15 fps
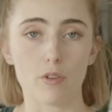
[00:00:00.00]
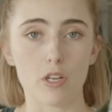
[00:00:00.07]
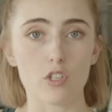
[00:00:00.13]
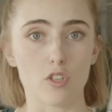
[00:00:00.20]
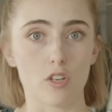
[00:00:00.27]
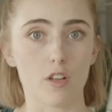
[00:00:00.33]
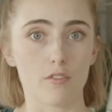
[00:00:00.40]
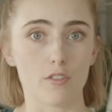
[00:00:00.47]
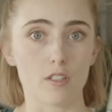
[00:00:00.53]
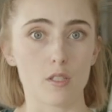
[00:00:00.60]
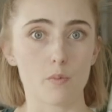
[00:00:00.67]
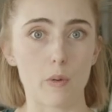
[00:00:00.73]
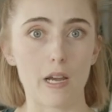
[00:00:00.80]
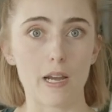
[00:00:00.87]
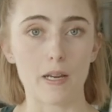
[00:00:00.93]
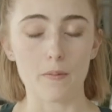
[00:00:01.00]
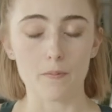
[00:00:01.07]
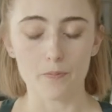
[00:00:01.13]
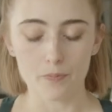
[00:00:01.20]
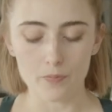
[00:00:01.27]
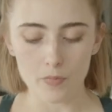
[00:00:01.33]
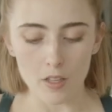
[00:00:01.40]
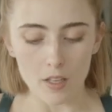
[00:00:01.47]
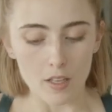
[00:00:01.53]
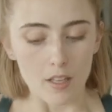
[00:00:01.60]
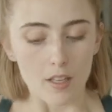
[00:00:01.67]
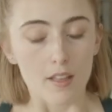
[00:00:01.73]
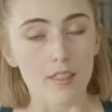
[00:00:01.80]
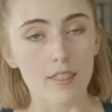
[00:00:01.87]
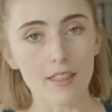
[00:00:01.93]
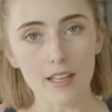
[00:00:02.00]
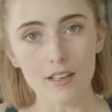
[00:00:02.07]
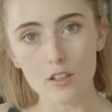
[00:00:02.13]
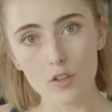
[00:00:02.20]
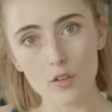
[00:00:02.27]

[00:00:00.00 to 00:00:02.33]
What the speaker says: region of the spine. Then